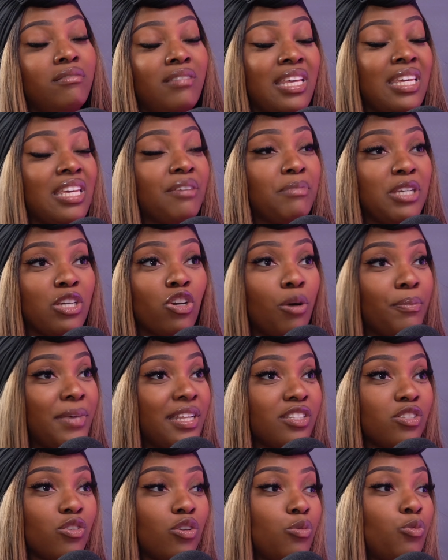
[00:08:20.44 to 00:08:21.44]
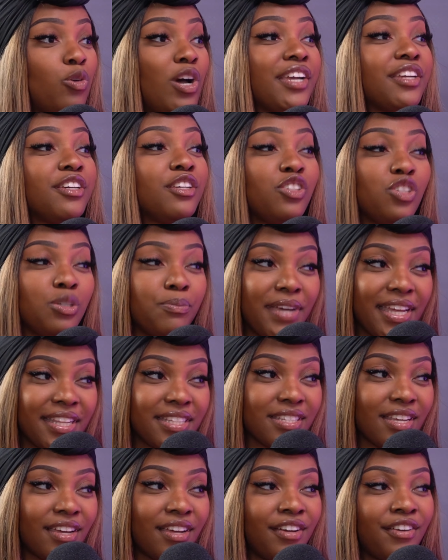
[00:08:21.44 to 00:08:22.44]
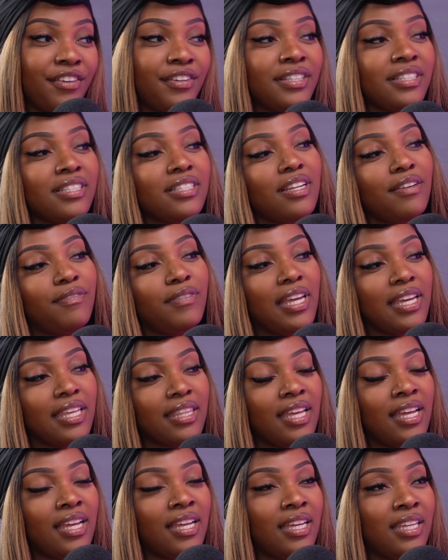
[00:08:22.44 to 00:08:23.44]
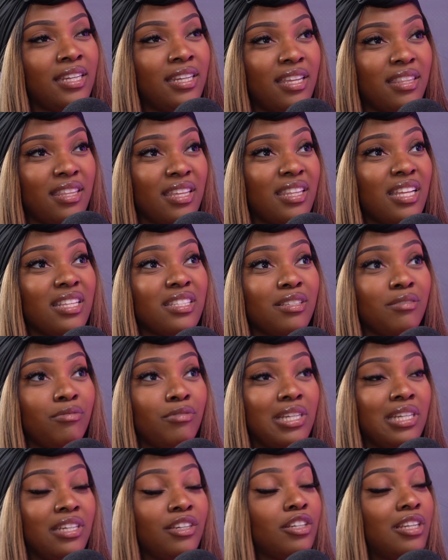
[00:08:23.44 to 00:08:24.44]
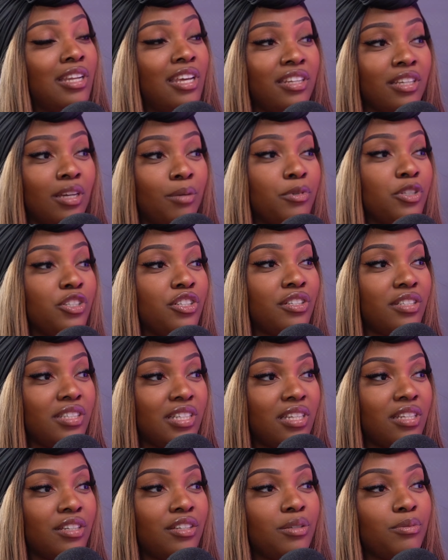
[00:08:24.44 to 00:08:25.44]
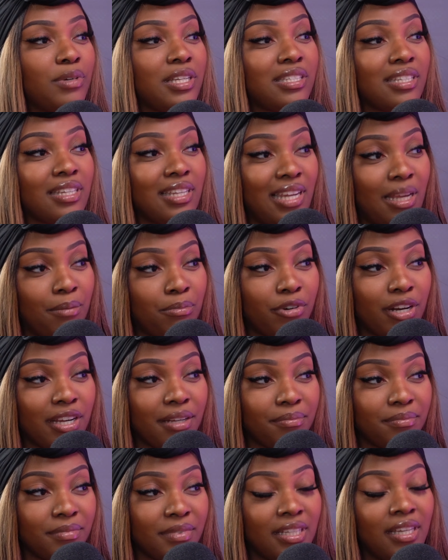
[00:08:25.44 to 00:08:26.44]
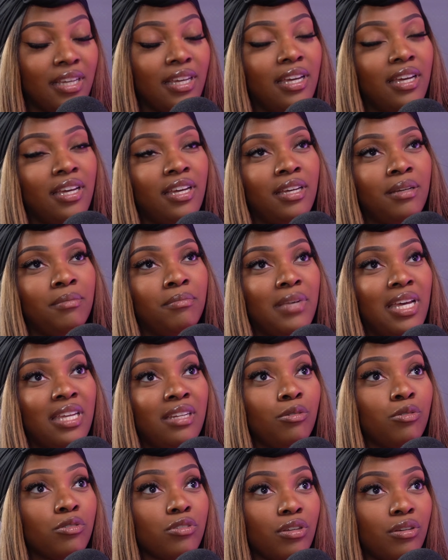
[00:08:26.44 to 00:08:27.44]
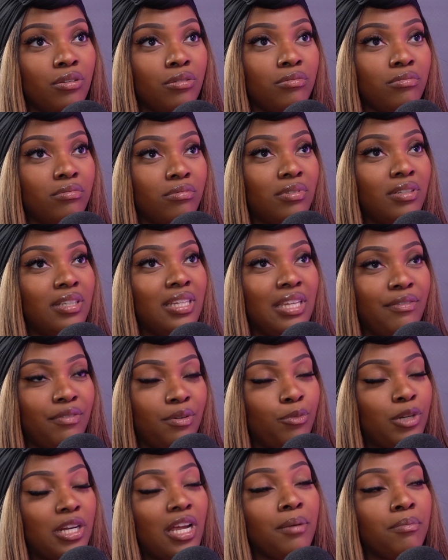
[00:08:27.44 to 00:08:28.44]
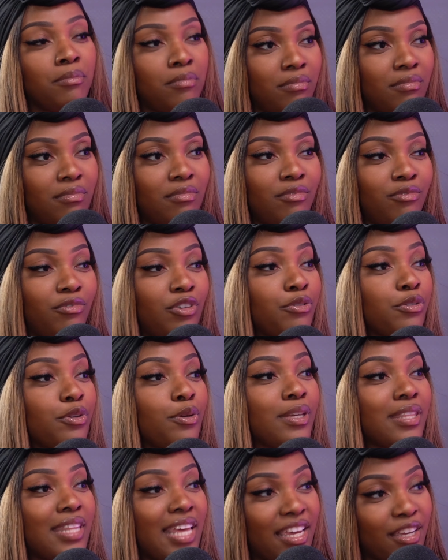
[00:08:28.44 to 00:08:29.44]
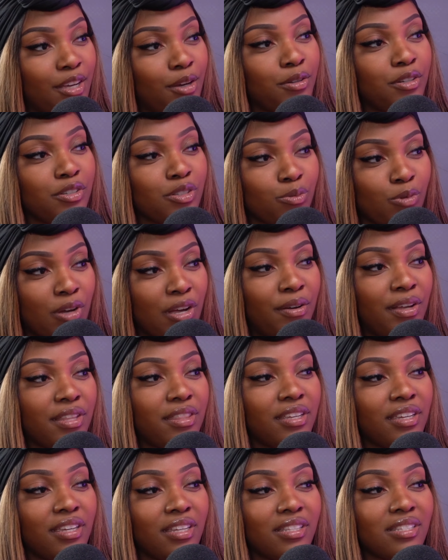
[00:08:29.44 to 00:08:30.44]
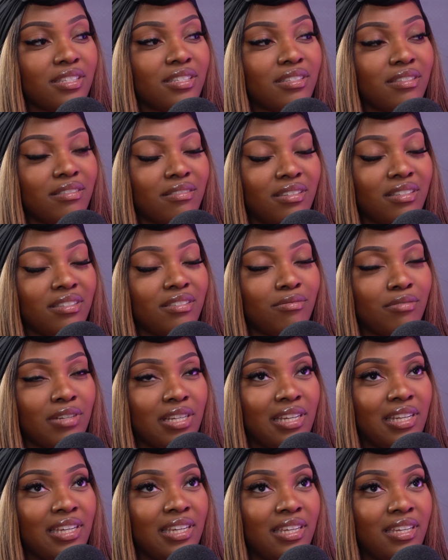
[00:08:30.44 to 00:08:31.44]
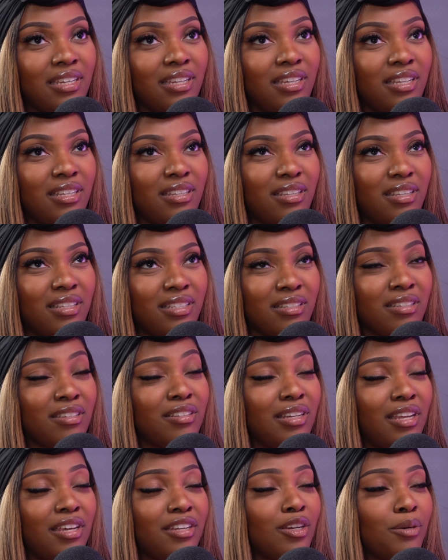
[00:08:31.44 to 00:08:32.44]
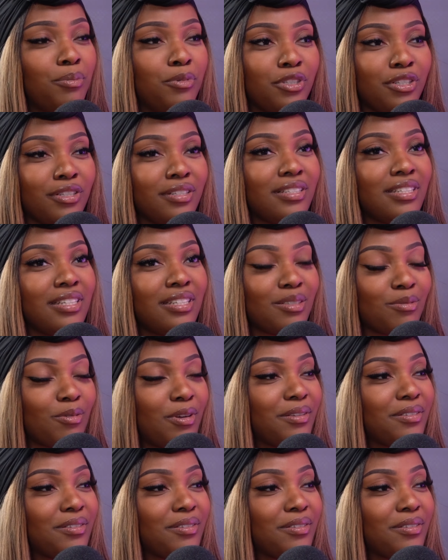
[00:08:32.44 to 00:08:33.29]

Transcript: they give me comments on what I could do better and stuff like that. And I think that's a really good learning opportunity and a good way to collaborate. And also, even when I'm reviewing their code as well, I think it's a good learning opportunity as